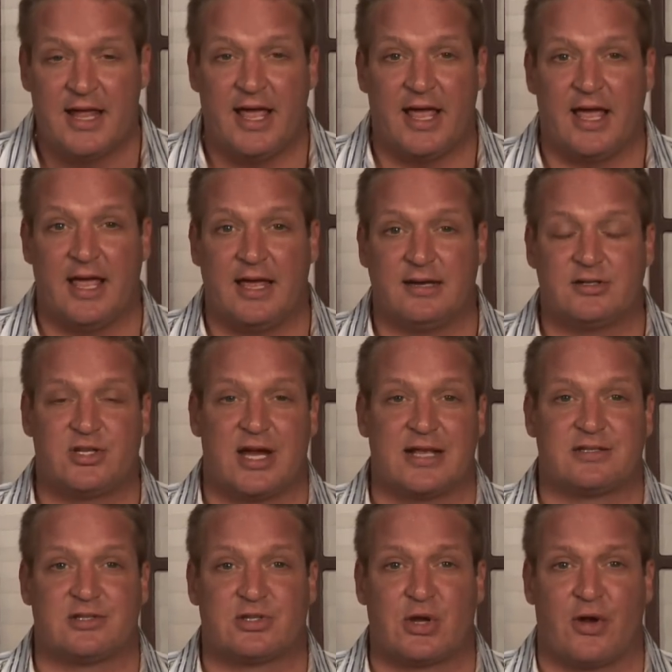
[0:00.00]
and
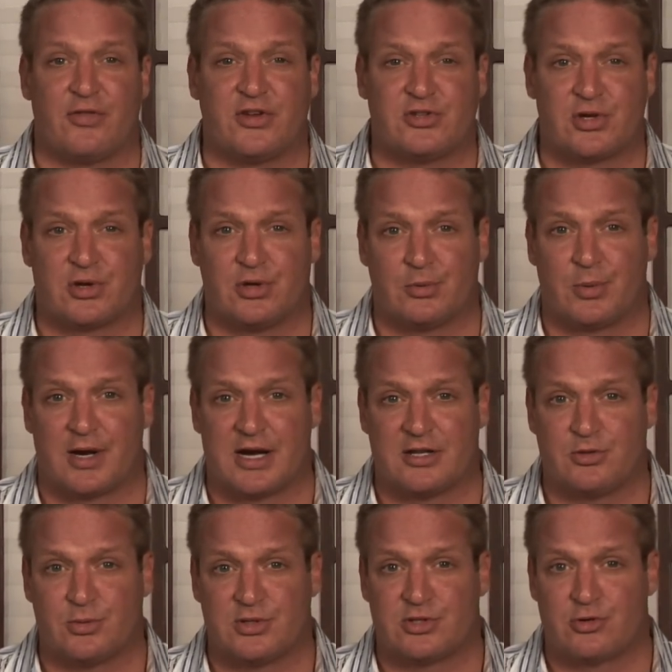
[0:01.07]
chances are that you could run
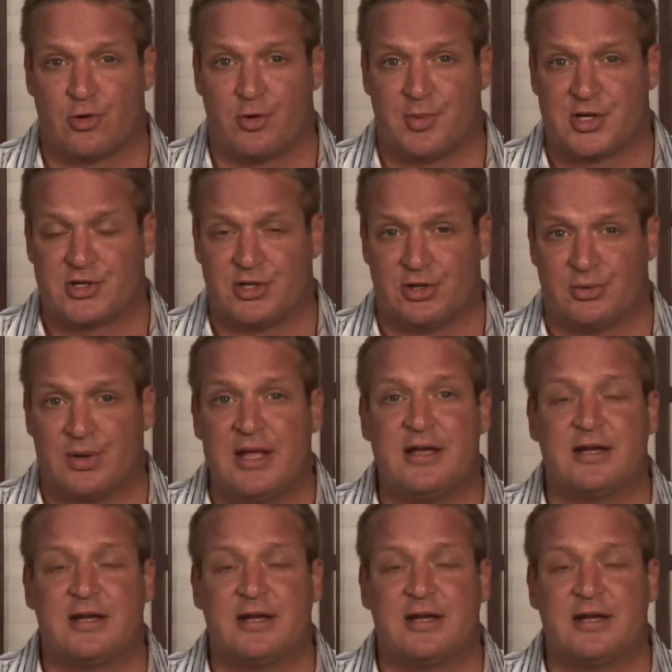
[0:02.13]
into a storm or two,